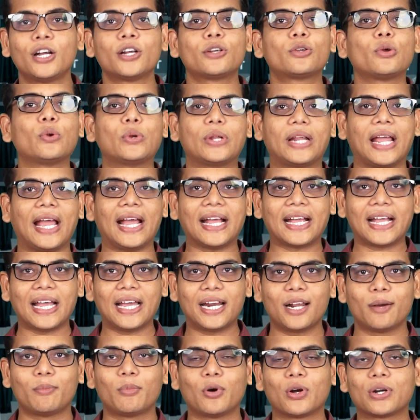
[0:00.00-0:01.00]
to take
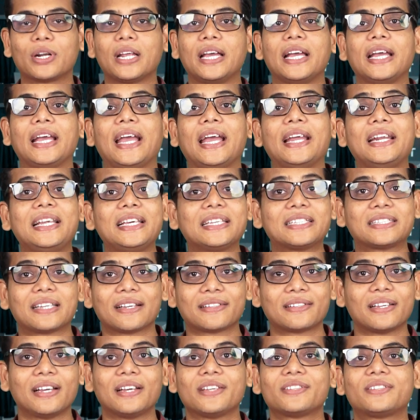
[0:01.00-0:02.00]
care about any
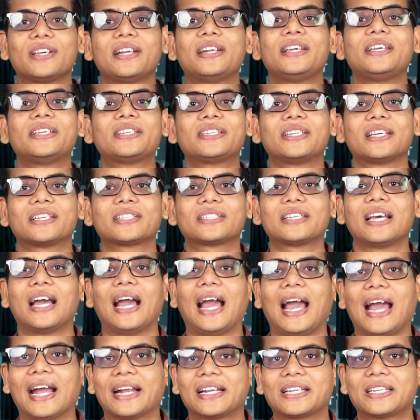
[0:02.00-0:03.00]
such seditious
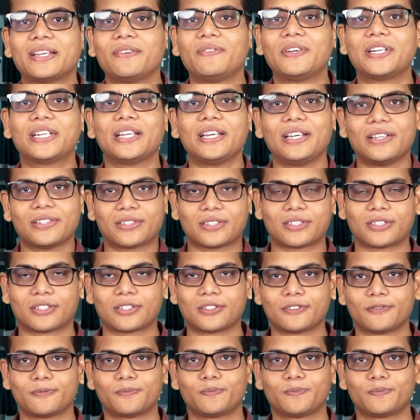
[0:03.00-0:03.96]
activities.